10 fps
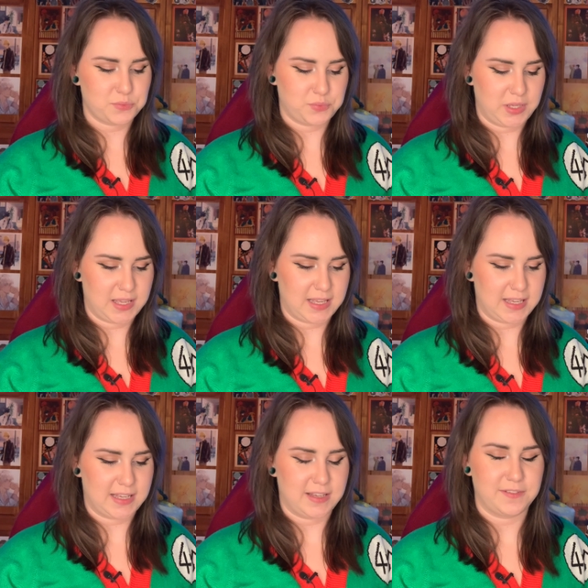we
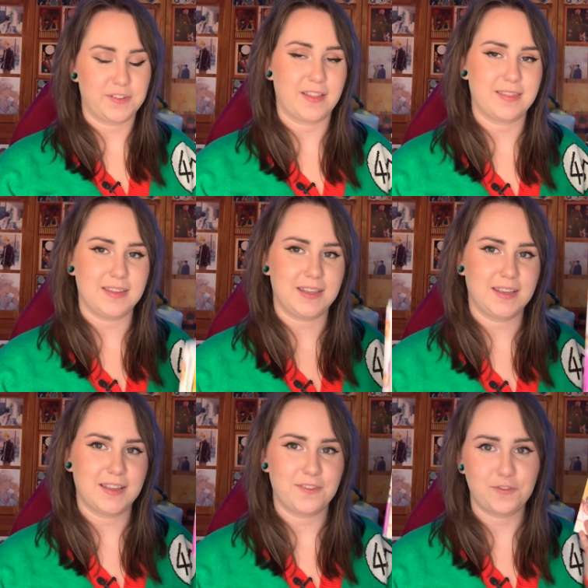have
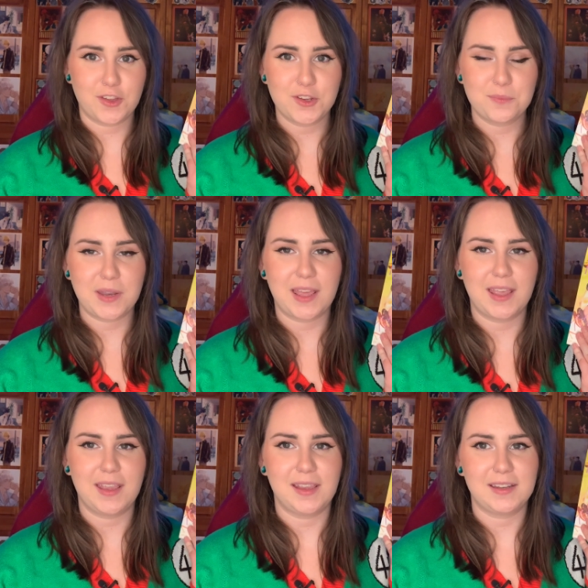the Volume
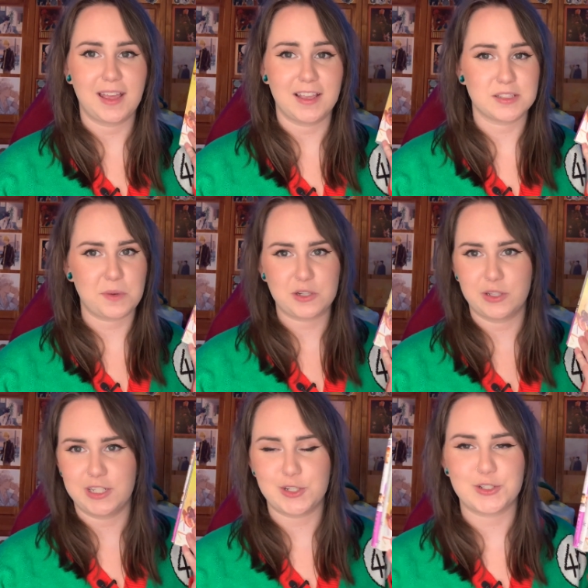9 uh,
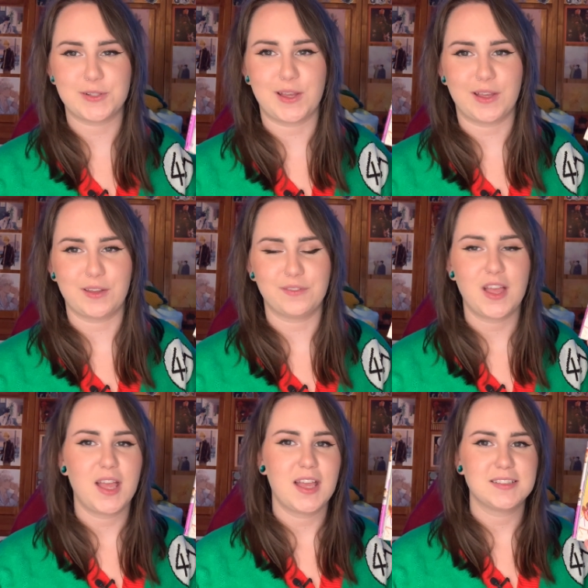special edition of
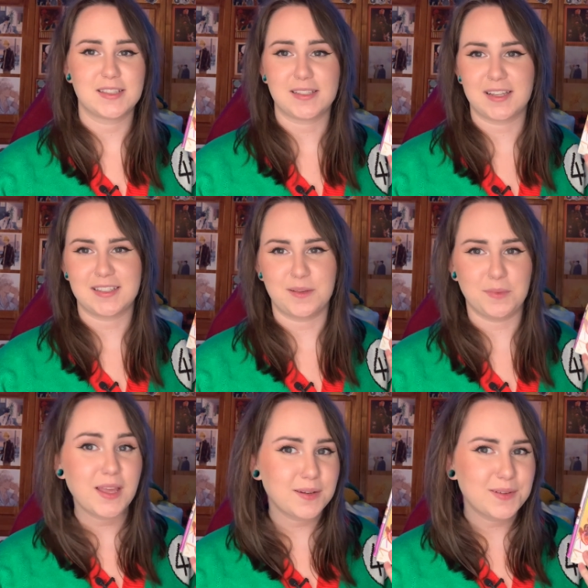Sasaki and
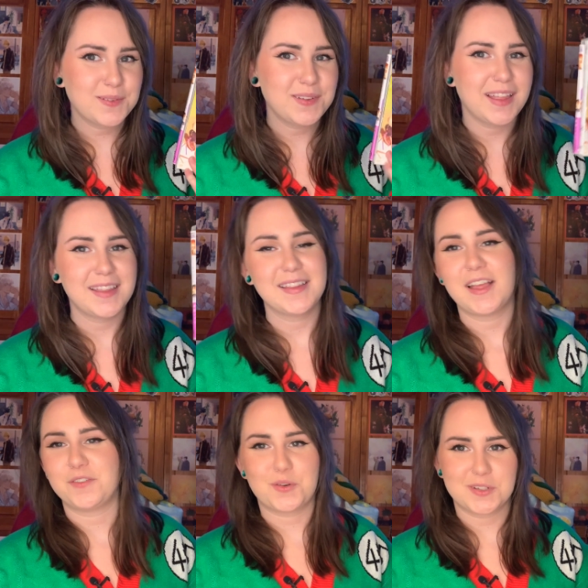Miyano
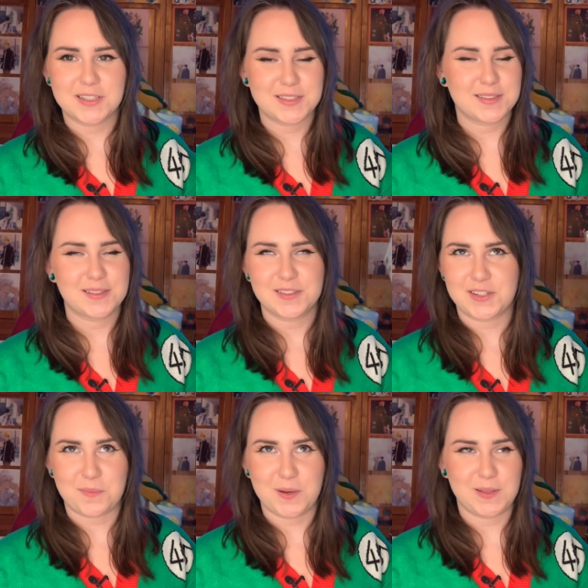course,
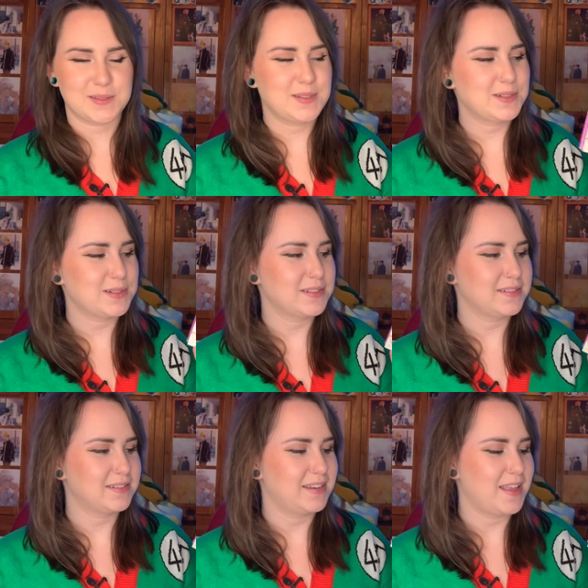Japanese
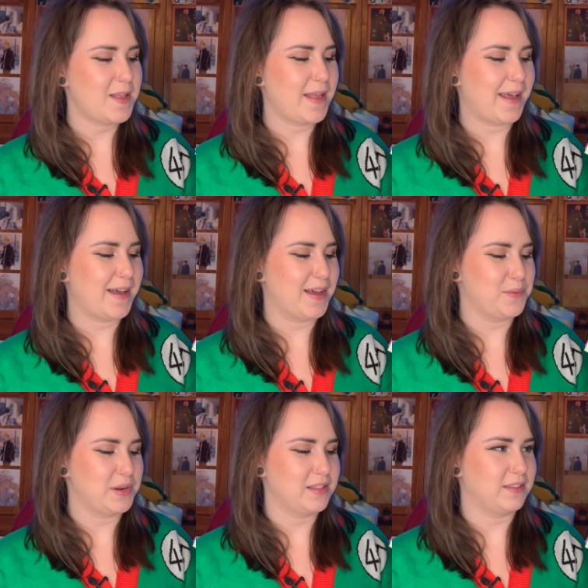edition. Um,
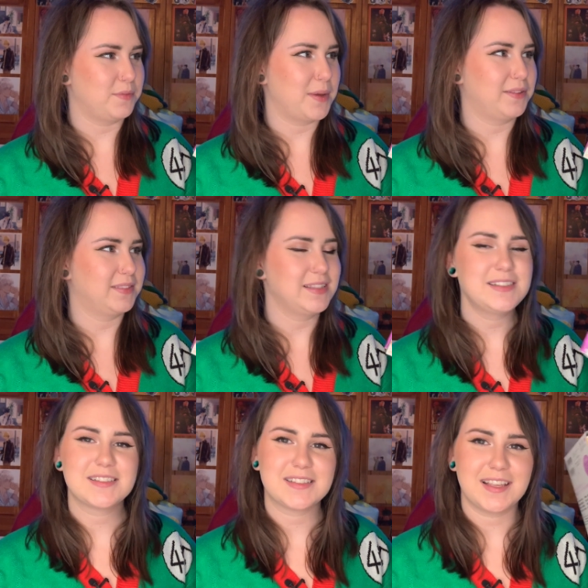what I love about
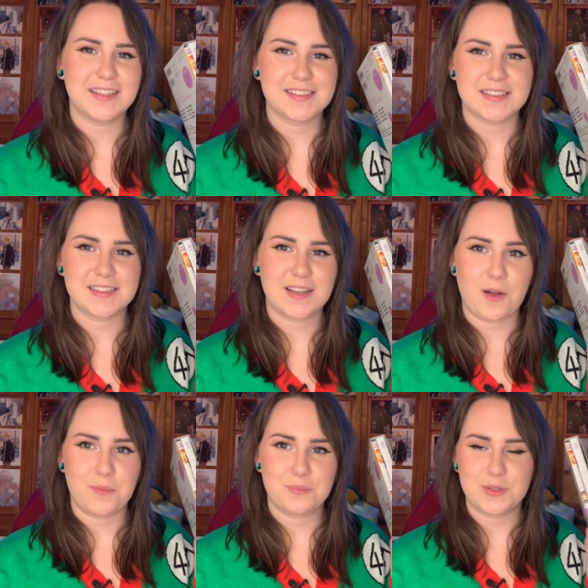this is it
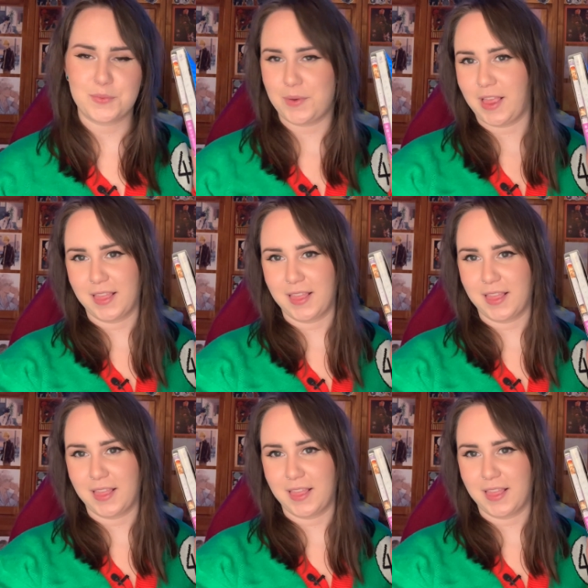comes with